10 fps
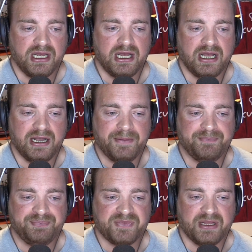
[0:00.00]

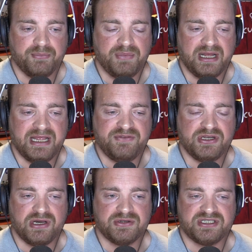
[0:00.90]
But if you
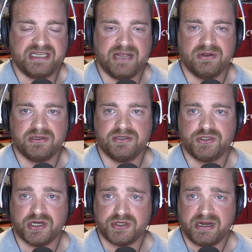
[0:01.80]
don't understand what gluten
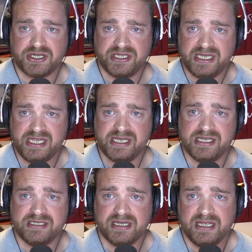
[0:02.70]
structure actually
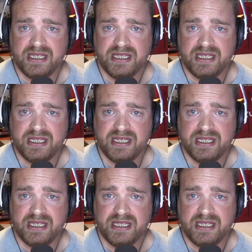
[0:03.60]
is,